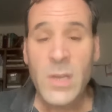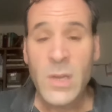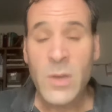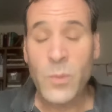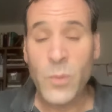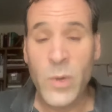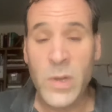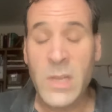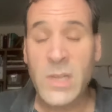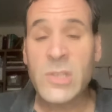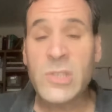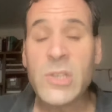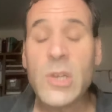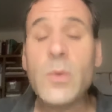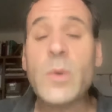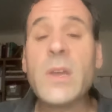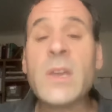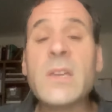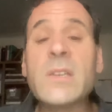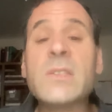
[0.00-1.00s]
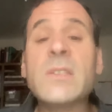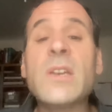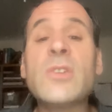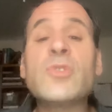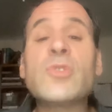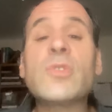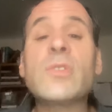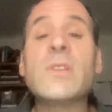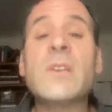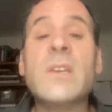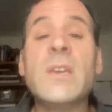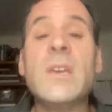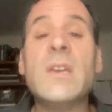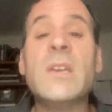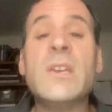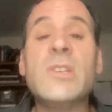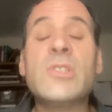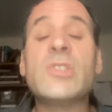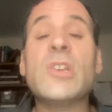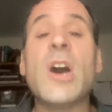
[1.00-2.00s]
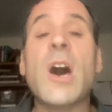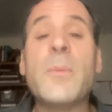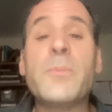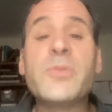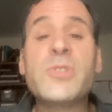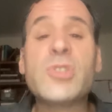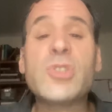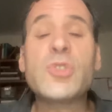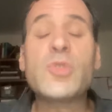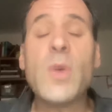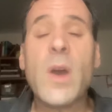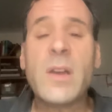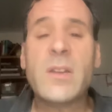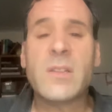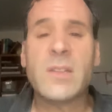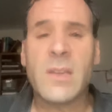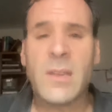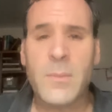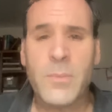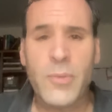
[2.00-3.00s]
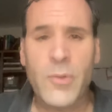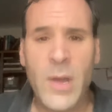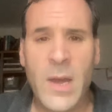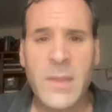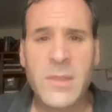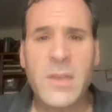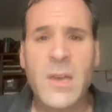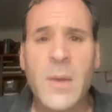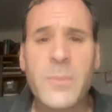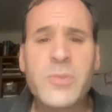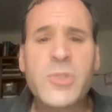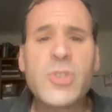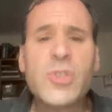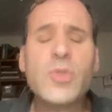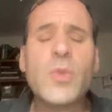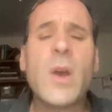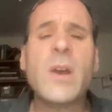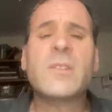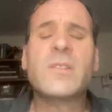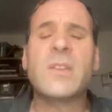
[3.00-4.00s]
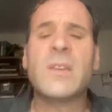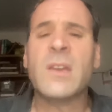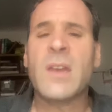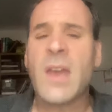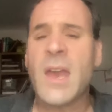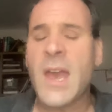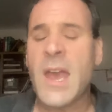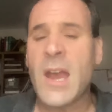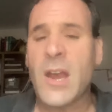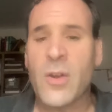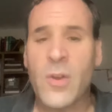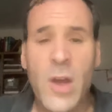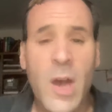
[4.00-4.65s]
And what he's doing essentially is obstructing breath, obstructing air,